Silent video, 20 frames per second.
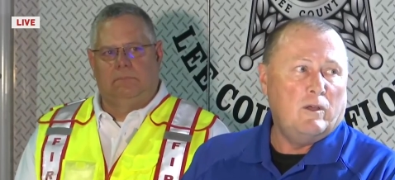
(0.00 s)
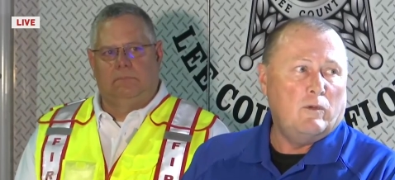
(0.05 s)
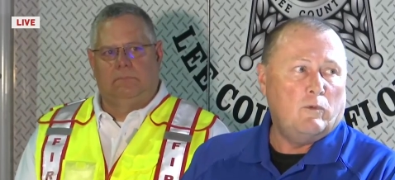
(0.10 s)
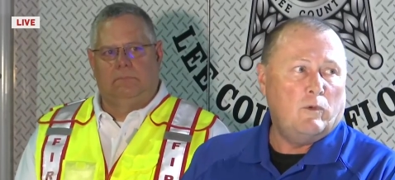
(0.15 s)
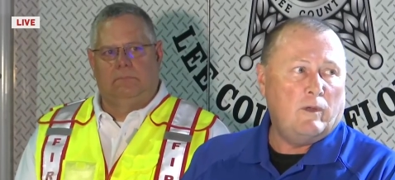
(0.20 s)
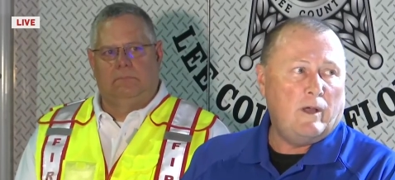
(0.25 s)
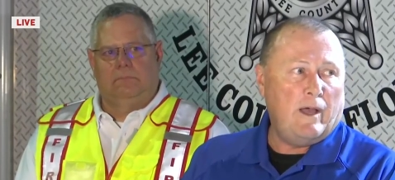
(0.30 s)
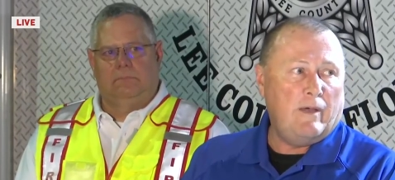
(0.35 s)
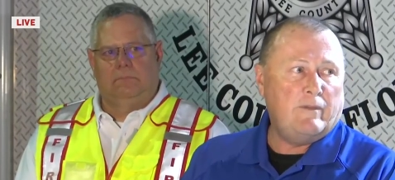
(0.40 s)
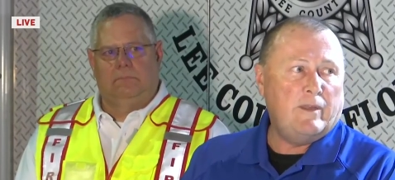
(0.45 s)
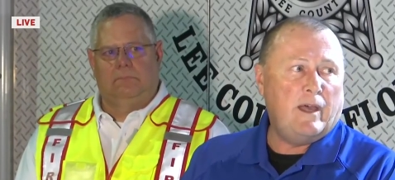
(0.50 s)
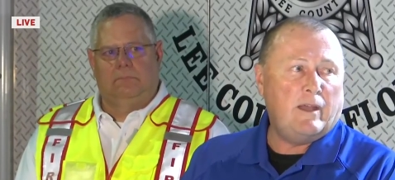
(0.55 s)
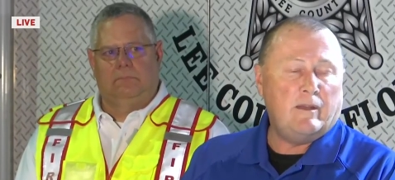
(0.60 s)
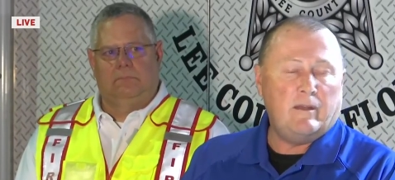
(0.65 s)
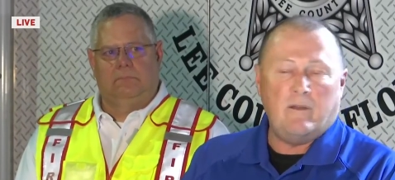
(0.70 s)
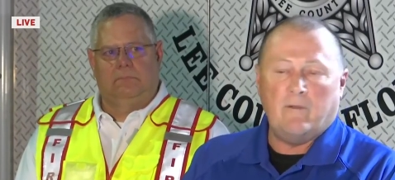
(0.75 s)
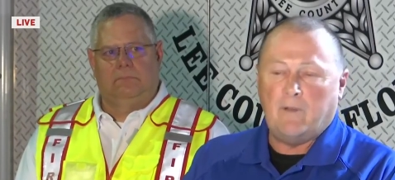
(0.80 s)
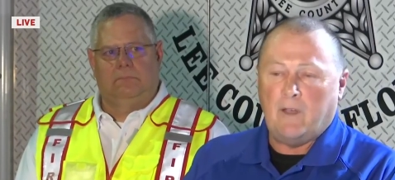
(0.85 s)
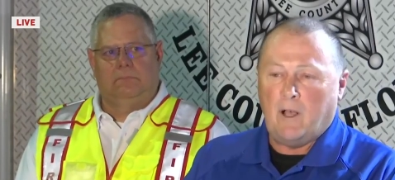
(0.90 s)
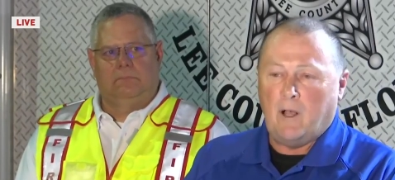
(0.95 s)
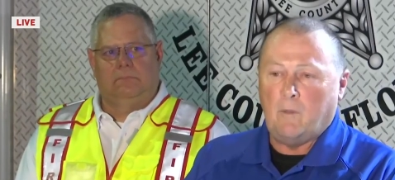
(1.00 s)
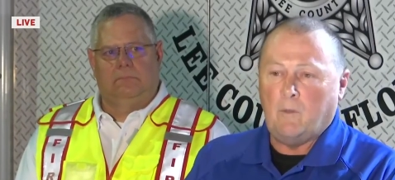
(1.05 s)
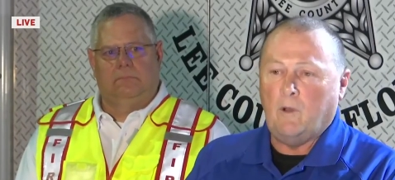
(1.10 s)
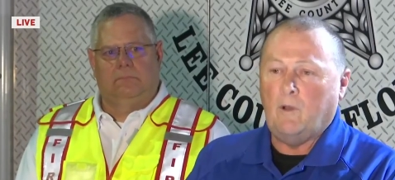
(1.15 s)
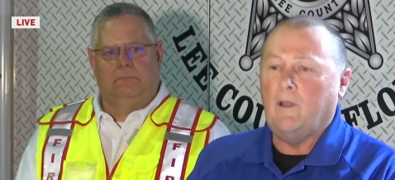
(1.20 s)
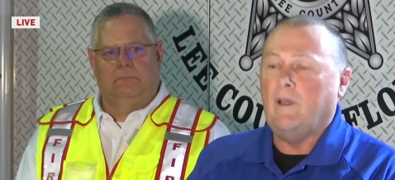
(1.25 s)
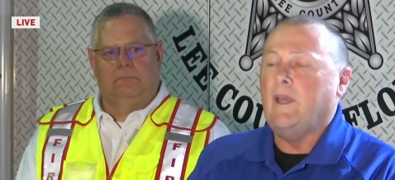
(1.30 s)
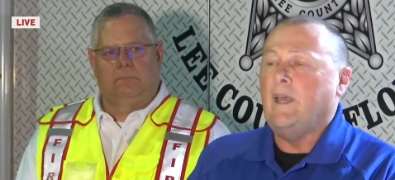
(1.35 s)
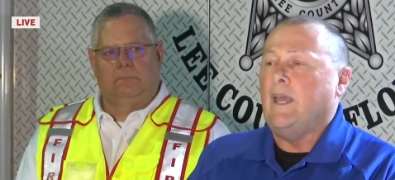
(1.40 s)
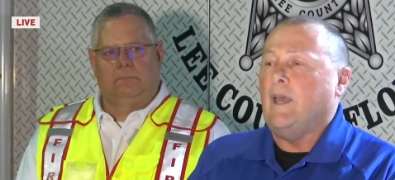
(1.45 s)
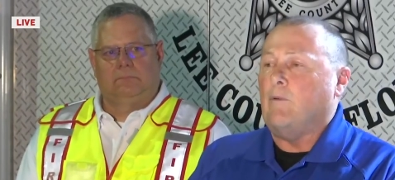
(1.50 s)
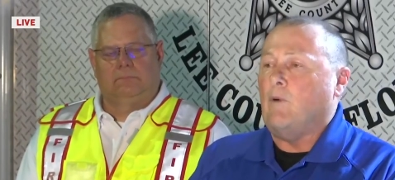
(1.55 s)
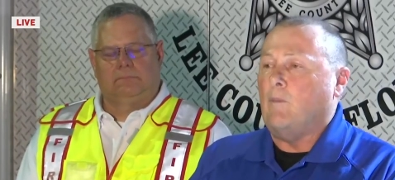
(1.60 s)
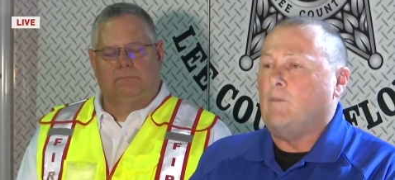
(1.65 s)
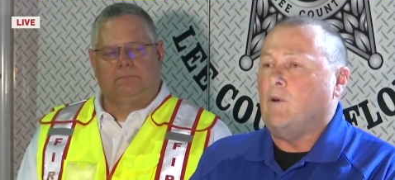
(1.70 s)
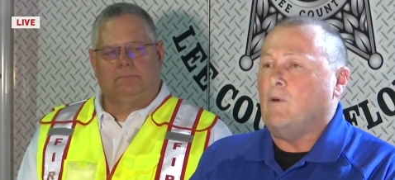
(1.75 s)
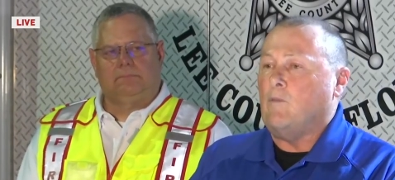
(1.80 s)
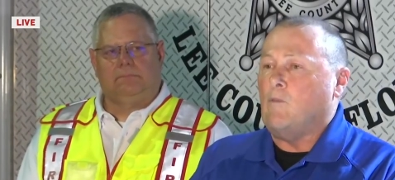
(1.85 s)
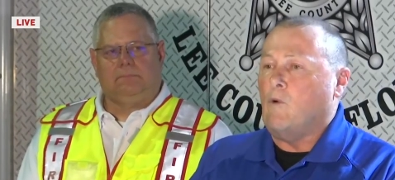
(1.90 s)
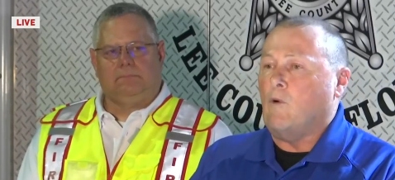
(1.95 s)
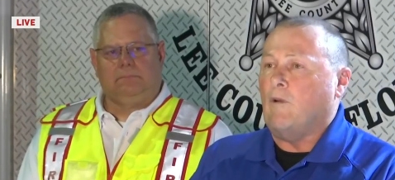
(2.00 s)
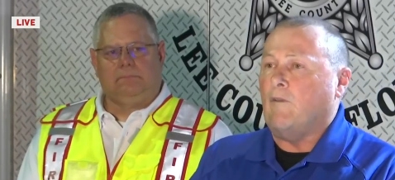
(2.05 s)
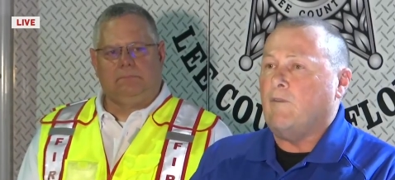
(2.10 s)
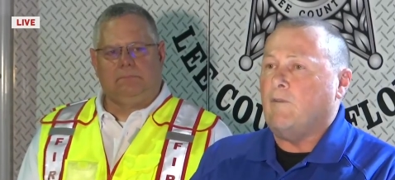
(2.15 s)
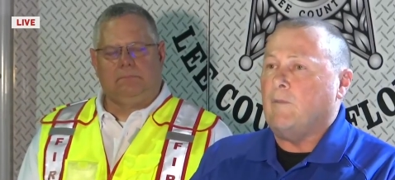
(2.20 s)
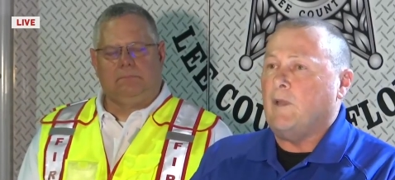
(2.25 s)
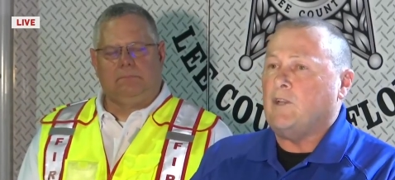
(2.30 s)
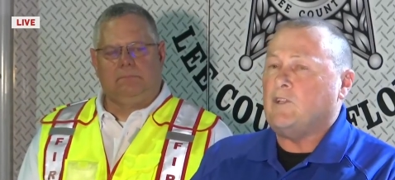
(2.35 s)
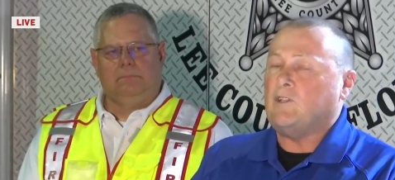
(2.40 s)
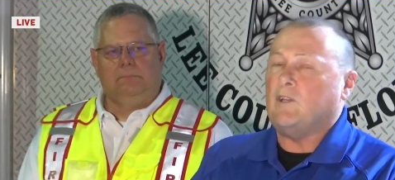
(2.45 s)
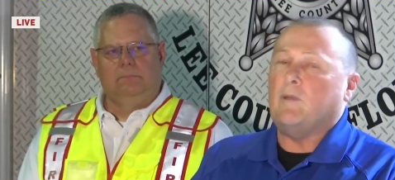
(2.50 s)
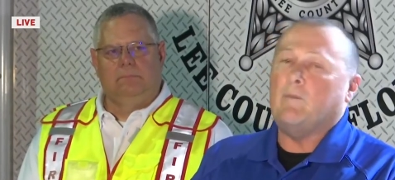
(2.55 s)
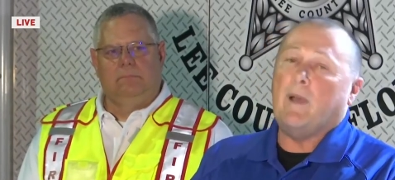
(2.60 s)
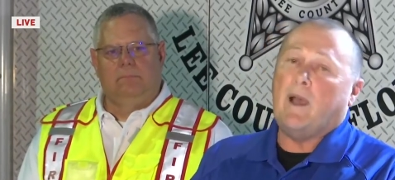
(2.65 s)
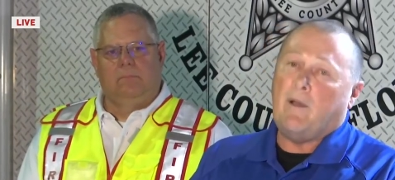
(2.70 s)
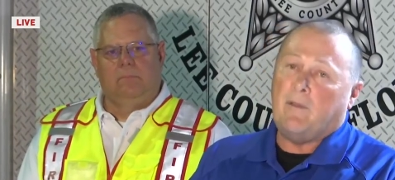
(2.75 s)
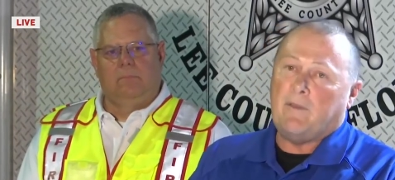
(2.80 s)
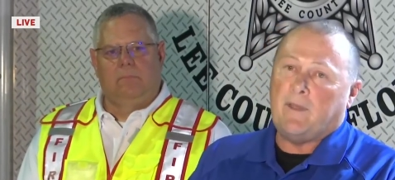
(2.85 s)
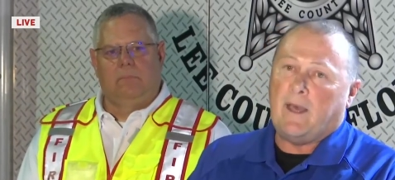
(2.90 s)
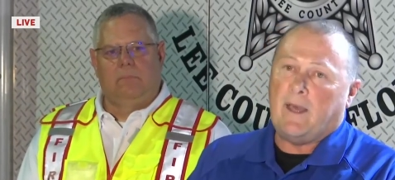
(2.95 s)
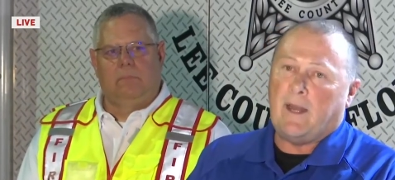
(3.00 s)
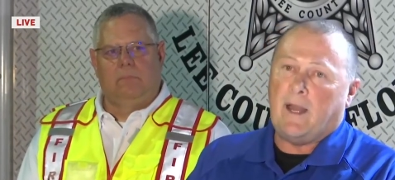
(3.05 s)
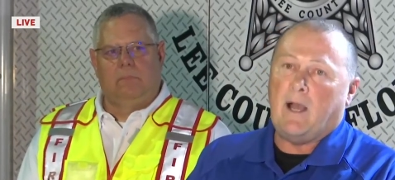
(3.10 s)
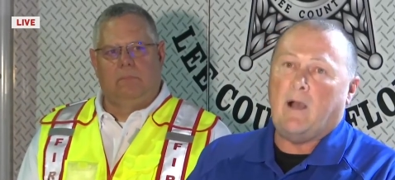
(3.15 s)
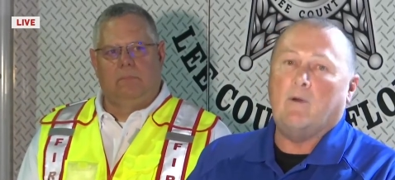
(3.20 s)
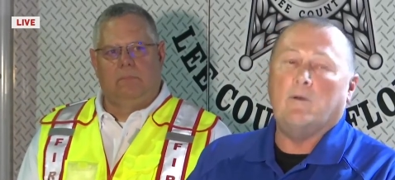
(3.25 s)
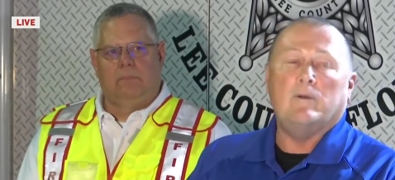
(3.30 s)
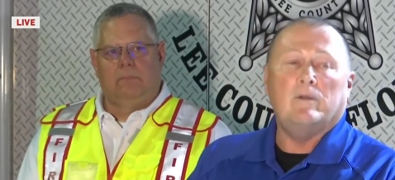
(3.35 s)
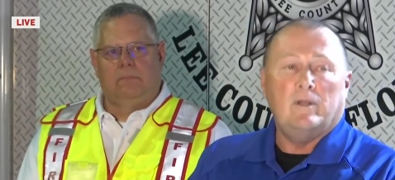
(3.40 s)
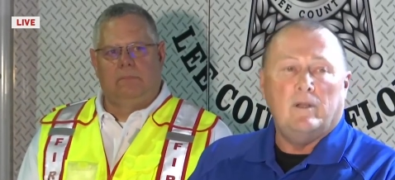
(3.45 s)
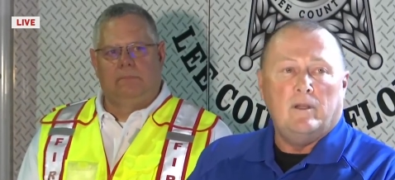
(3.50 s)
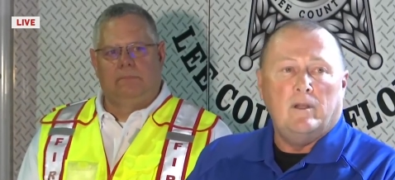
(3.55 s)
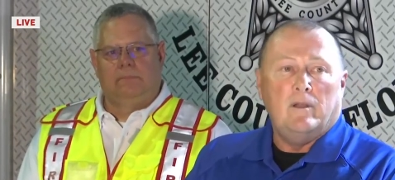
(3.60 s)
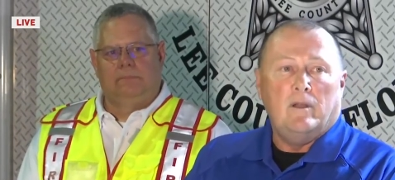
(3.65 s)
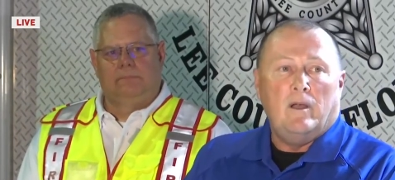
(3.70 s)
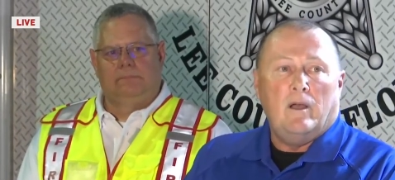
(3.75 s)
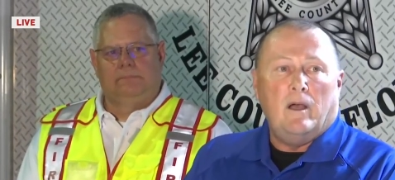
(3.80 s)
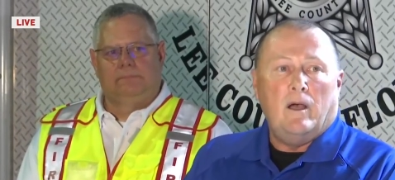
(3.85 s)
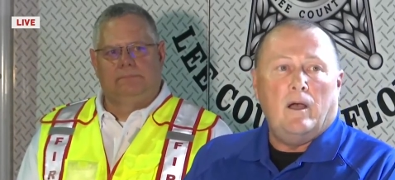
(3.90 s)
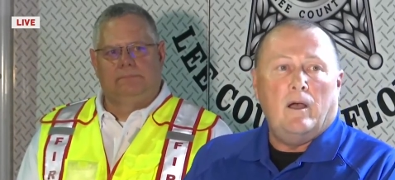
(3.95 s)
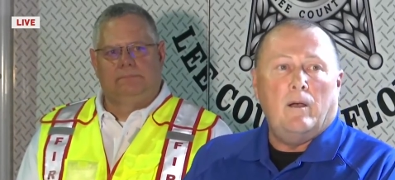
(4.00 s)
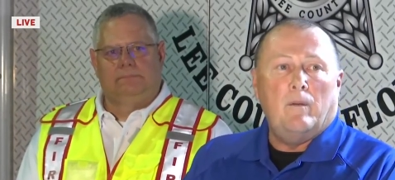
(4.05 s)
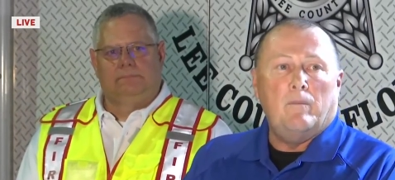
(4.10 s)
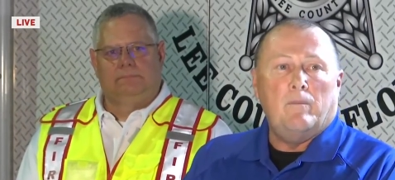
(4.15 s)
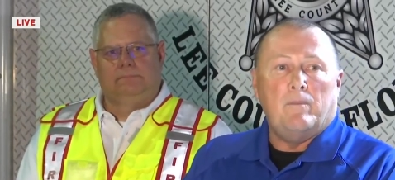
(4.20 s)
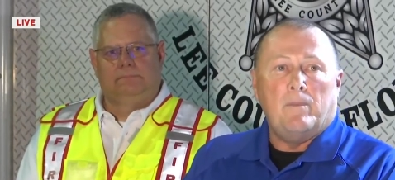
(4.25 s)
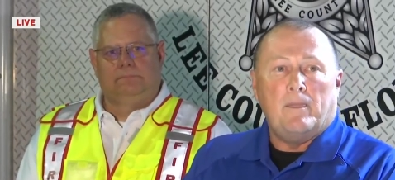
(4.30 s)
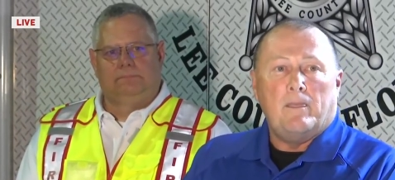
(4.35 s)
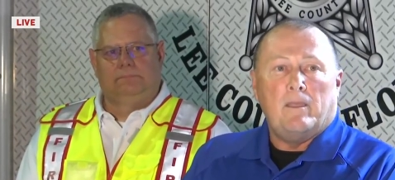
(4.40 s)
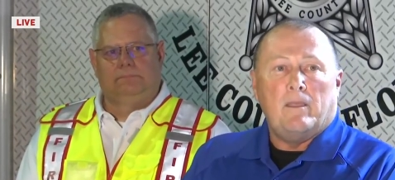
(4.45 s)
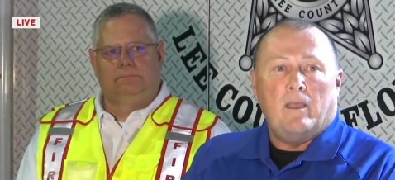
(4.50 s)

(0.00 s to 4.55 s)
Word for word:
Speaker 1: We'll have that available, and we'll put more information about that out um,